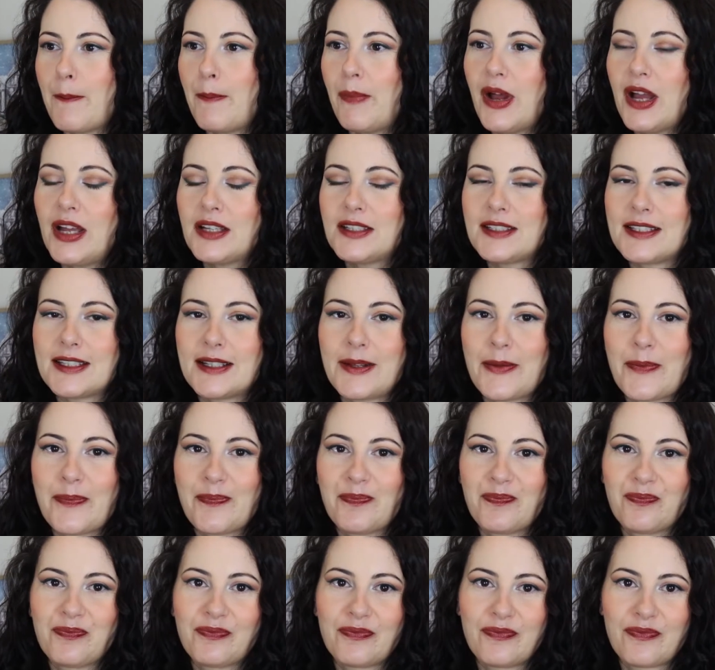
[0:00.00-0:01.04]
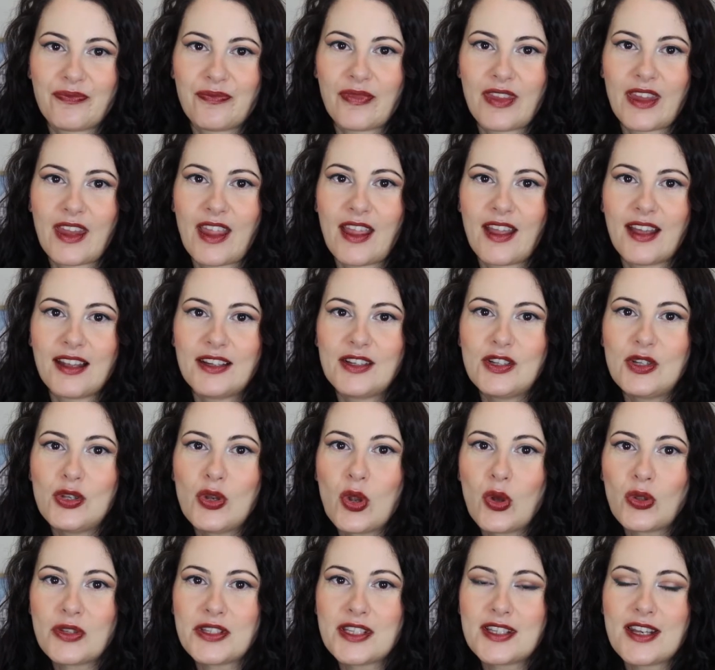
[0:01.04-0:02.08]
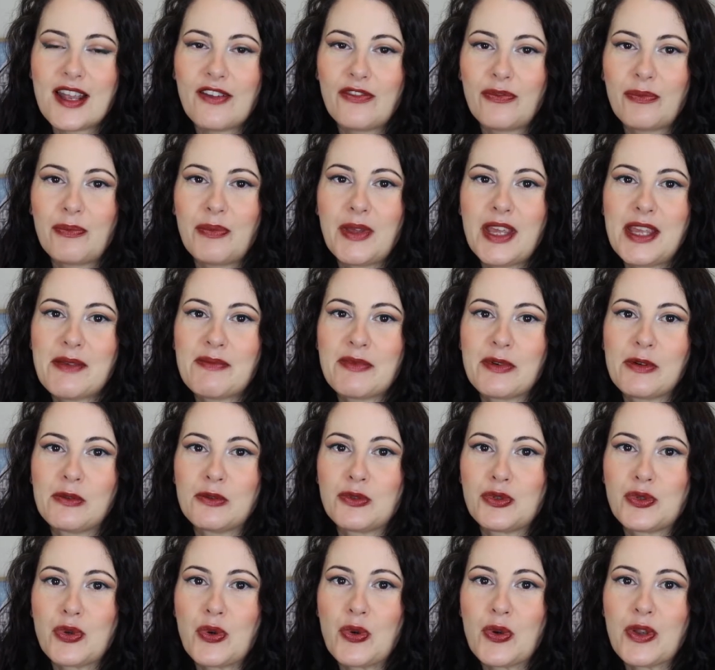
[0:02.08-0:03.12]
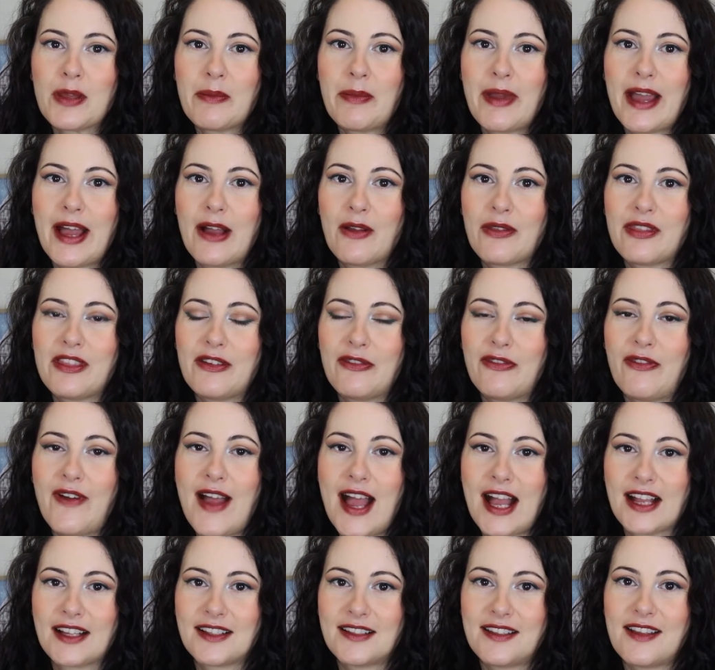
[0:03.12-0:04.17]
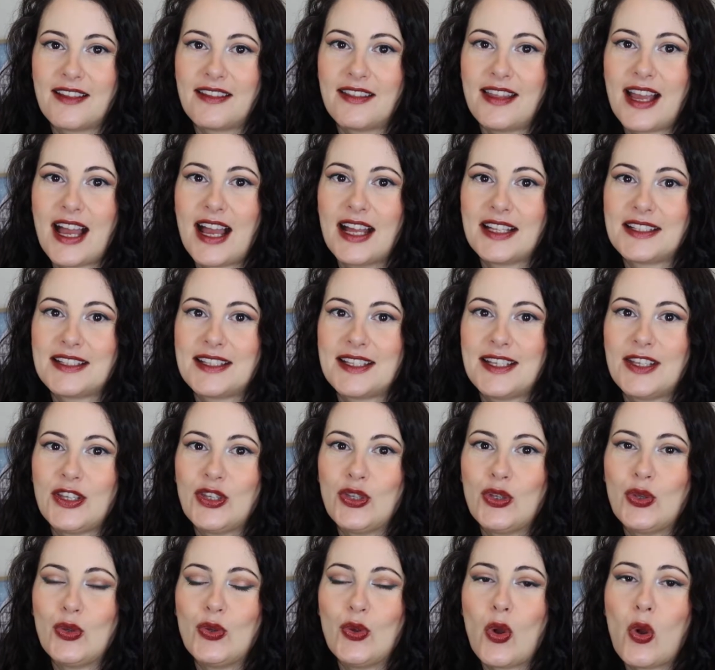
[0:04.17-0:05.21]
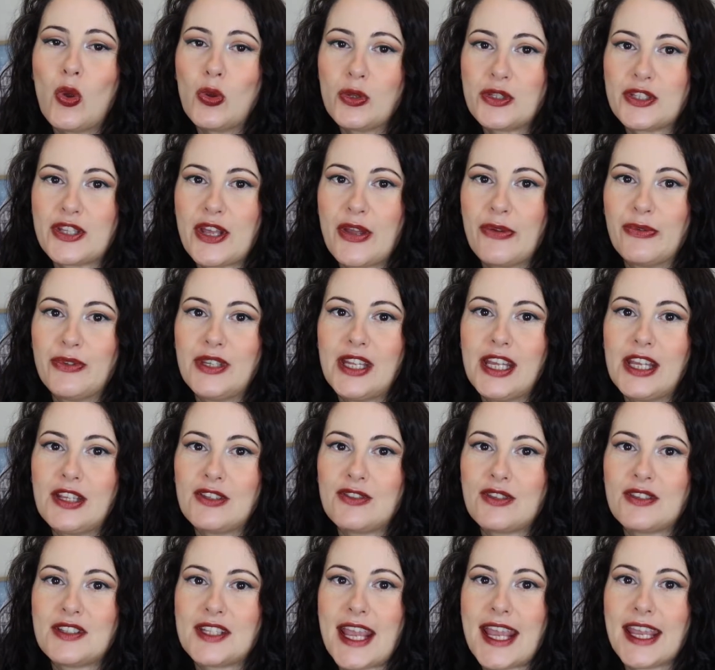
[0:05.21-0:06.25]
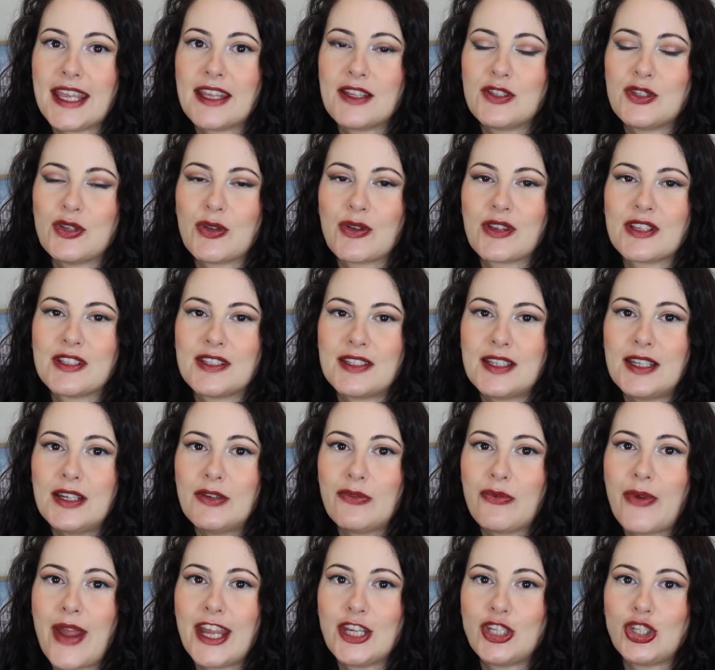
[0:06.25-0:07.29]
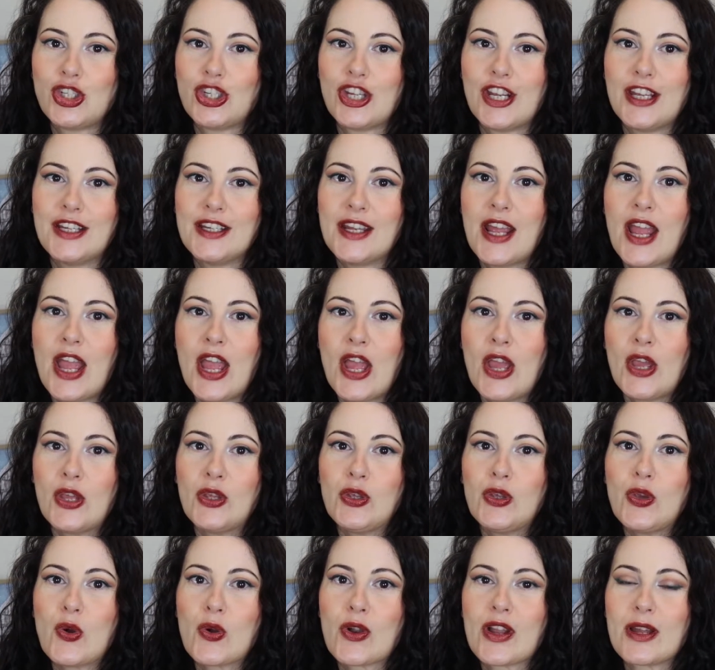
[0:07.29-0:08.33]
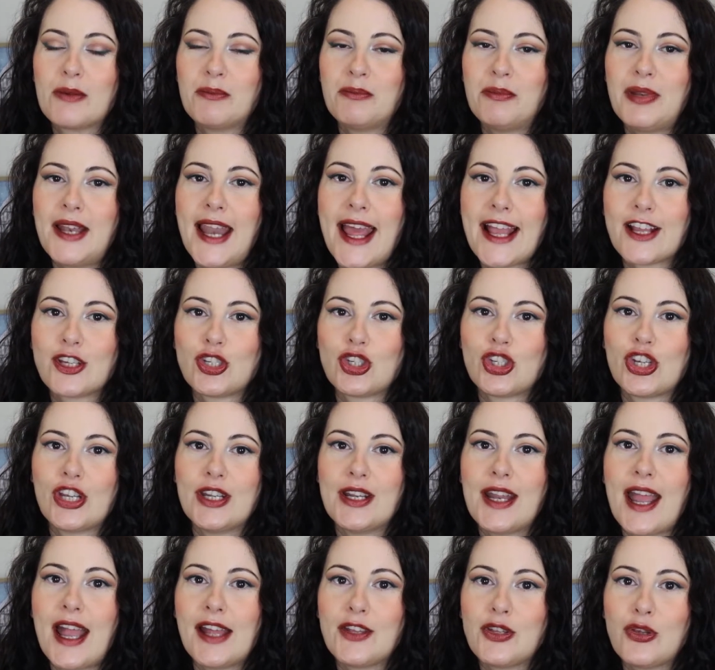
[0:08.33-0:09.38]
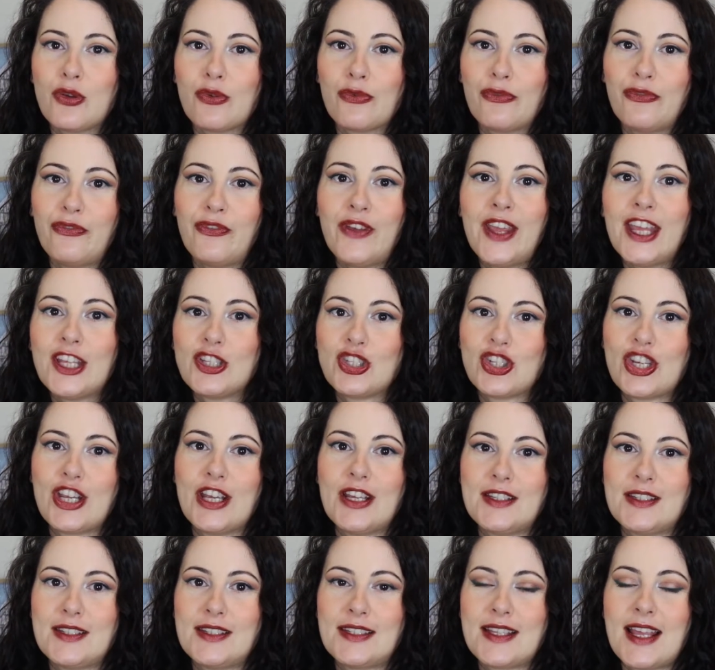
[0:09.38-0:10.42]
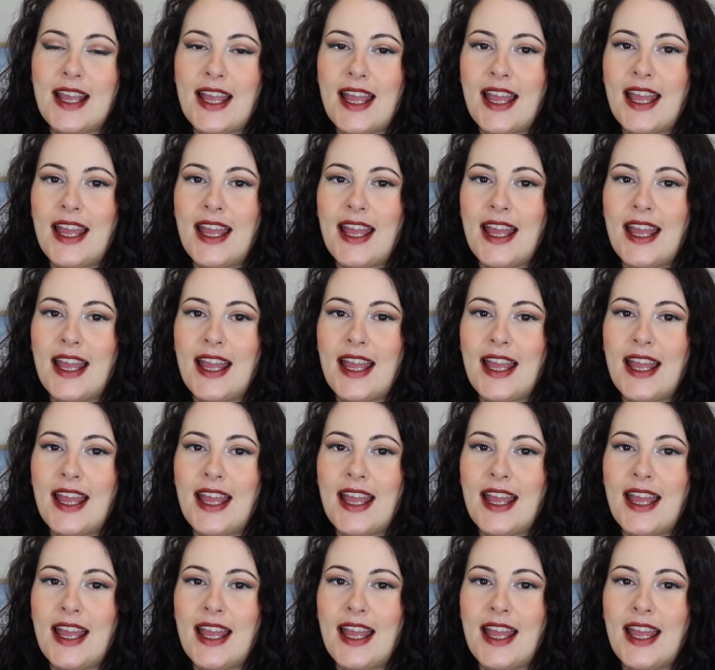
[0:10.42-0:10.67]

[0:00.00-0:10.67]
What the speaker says: But not enough people talk about the fact that you also need to take into consideration your complexion and your features